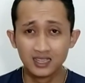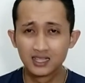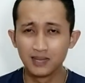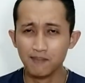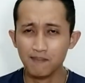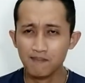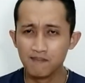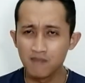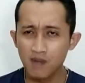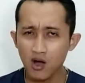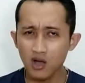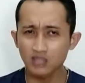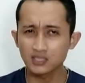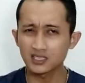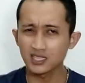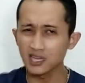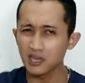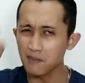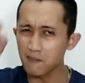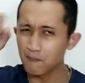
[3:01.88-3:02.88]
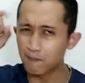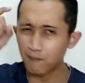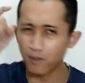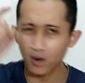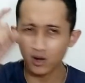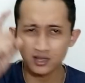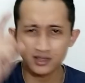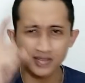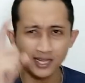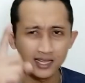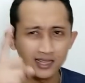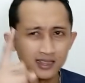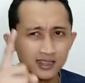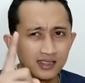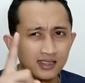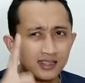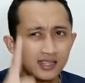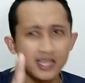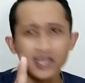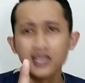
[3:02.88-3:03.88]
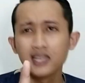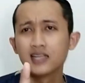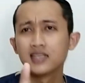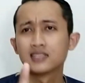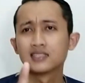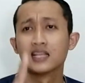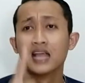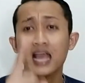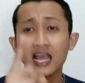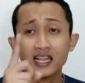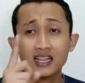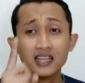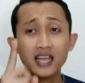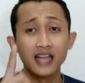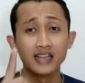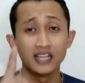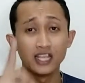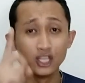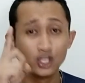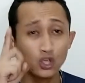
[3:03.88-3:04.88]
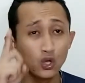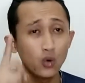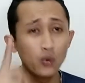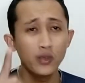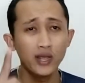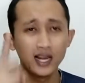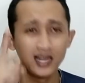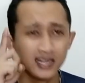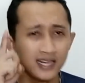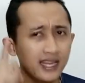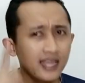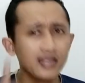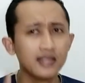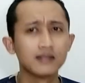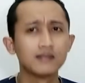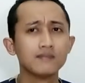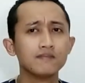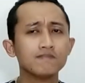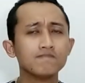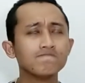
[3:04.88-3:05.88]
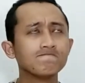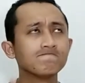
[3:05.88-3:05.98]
the most important thing that you will need.